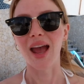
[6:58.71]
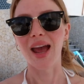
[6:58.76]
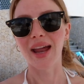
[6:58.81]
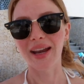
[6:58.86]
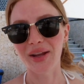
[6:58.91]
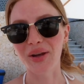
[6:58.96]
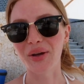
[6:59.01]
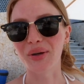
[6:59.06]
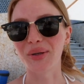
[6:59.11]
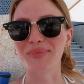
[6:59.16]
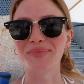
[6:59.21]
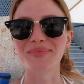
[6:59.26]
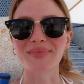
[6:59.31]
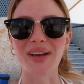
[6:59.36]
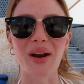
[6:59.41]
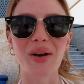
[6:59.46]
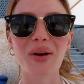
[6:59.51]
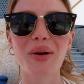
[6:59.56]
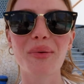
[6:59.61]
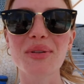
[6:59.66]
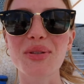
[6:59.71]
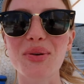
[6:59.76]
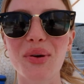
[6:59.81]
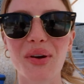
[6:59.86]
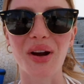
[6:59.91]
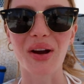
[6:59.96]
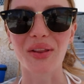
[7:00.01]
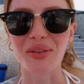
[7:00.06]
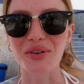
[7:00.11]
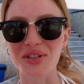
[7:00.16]
Anywho, I don't know what's
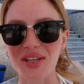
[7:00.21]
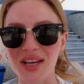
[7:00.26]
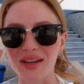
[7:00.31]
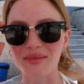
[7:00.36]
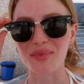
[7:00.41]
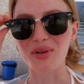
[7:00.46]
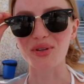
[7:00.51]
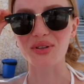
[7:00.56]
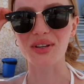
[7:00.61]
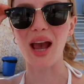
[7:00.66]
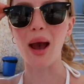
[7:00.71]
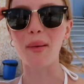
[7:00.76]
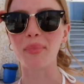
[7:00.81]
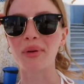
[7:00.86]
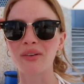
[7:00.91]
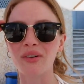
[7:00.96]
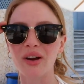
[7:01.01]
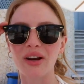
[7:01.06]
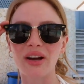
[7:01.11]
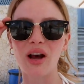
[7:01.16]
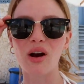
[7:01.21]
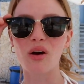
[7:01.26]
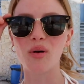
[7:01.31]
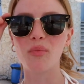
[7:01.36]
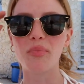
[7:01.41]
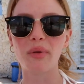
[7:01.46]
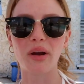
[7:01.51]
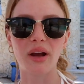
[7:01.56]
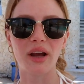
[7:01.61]
going on. There's like music happening right now, but